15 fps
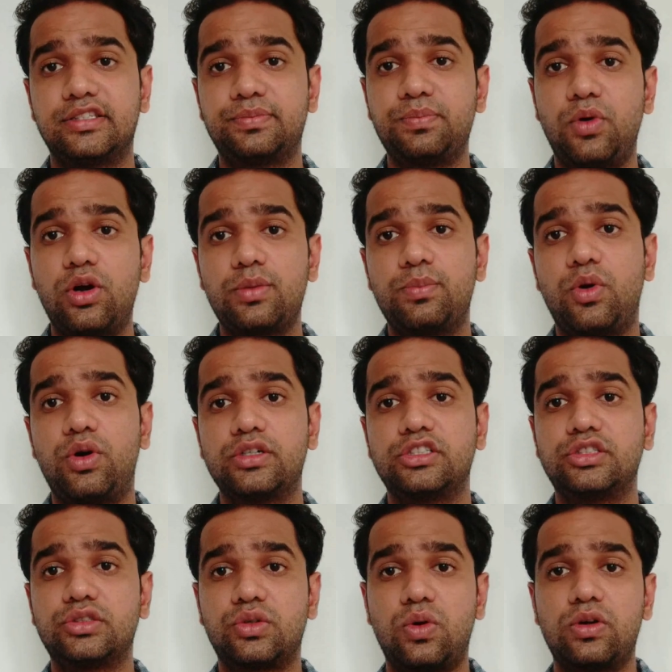small
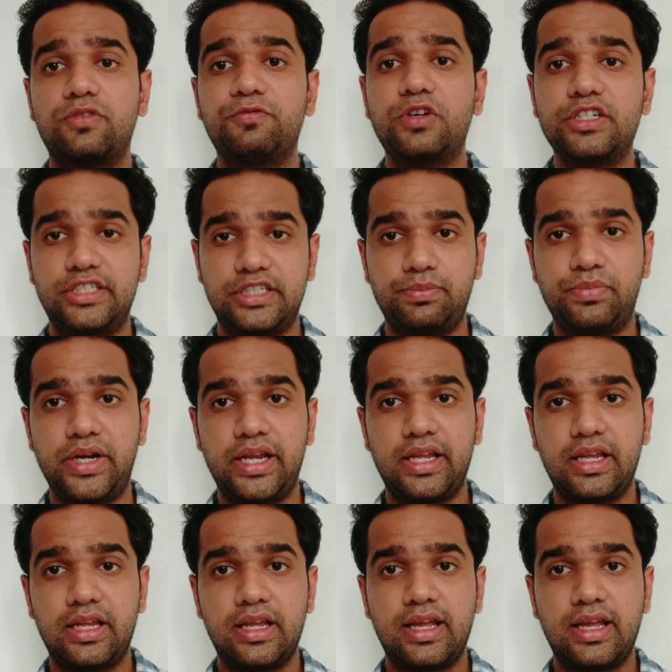bones called vertebrae,